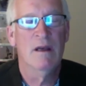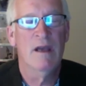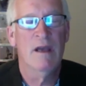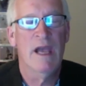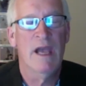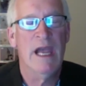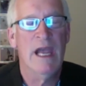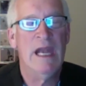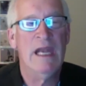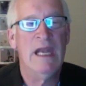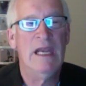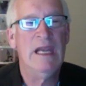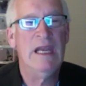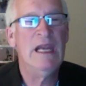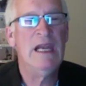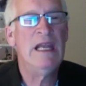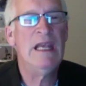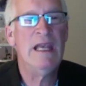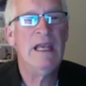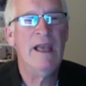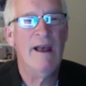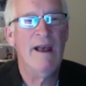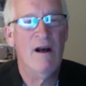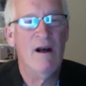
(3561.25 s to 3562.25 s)
and
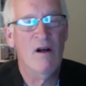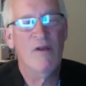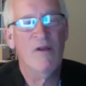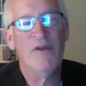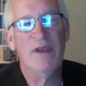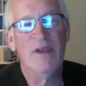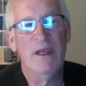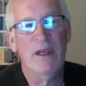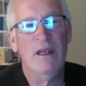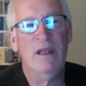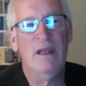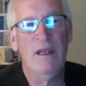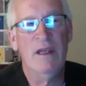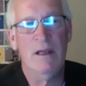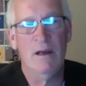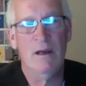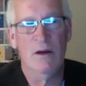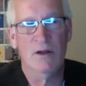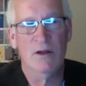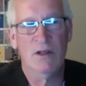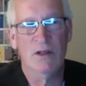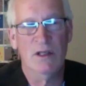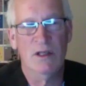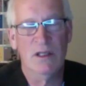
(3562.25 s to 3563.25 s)
any healthy
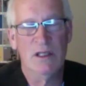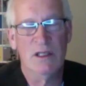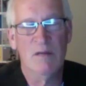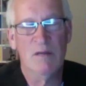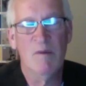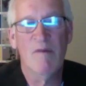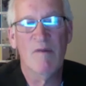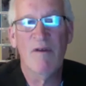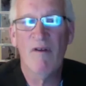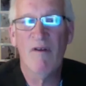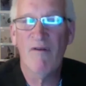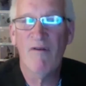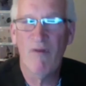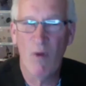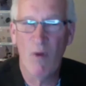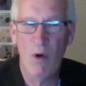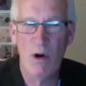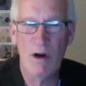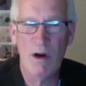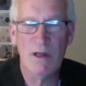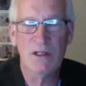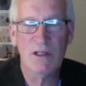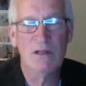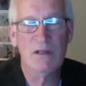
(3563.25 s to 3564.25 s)
ecosystem of a
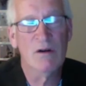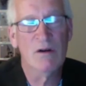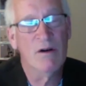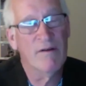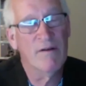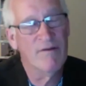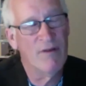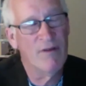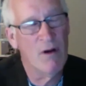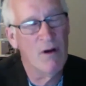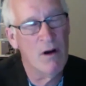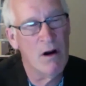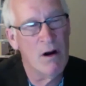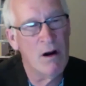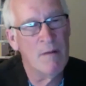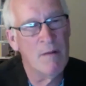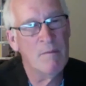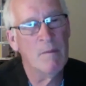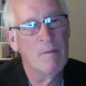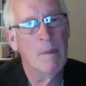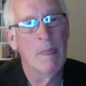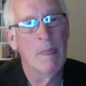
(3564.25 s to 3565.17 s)
forest or a farm,